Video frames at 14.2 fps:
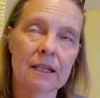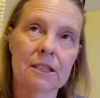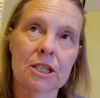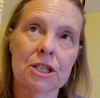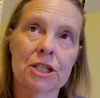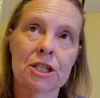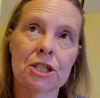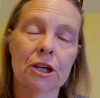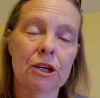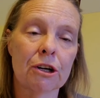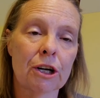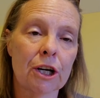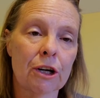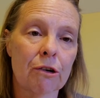
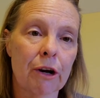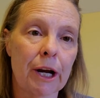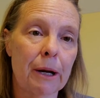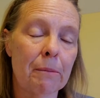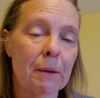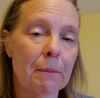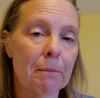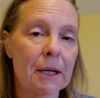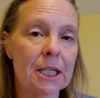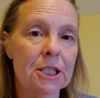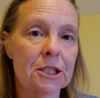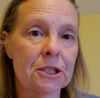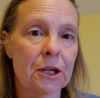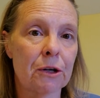sugar and cream and
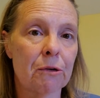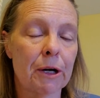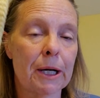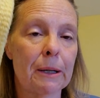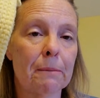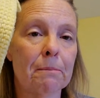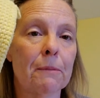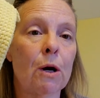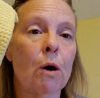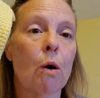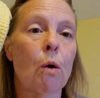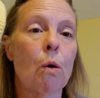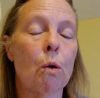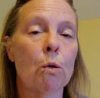peaches and cream
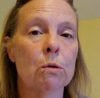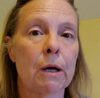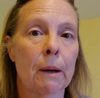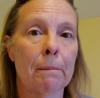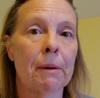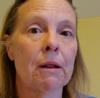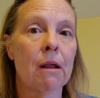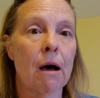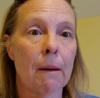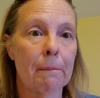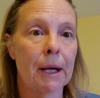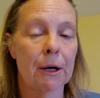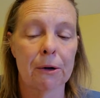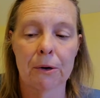hold up a lot
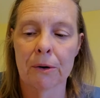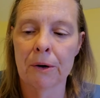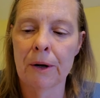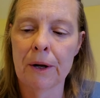better.